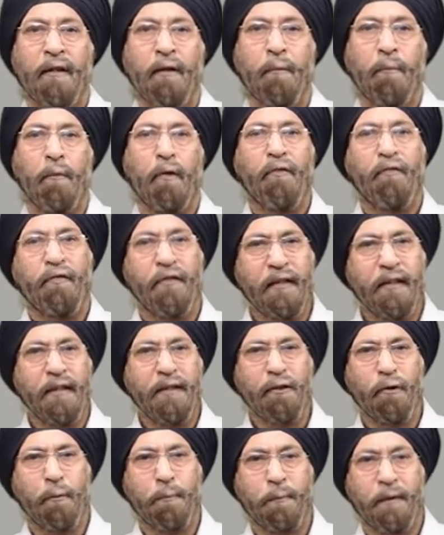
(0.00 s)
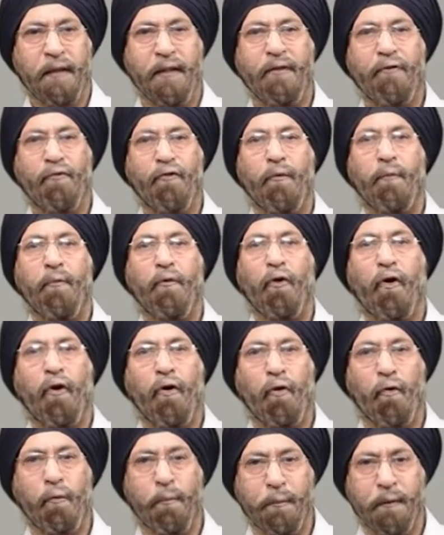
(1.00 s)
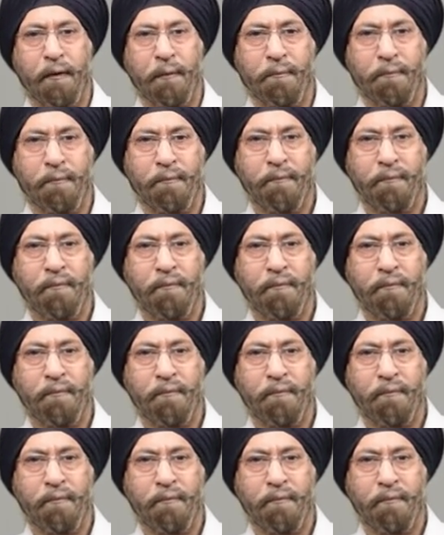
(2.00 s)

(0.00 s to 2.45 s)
Morphine is obtained from raw opium.